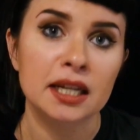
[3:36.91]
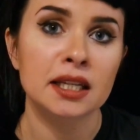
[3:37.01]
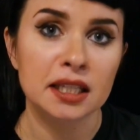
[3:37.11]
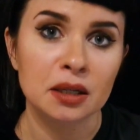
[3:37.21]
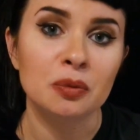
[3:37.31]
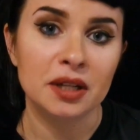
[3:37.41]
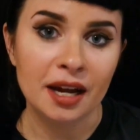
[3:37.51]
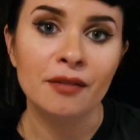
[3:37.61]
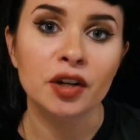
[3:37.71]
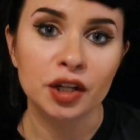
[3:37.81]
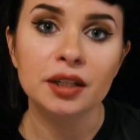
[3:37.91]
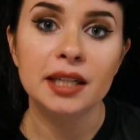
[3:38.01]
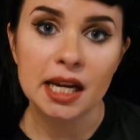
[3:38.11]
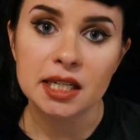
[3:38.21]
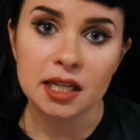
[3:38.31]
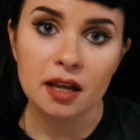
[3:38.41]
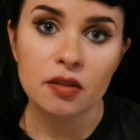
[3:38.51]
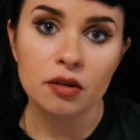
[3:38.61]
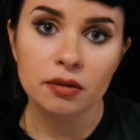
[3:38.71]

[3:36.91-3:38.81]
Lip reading: and I think we'd have a good day together.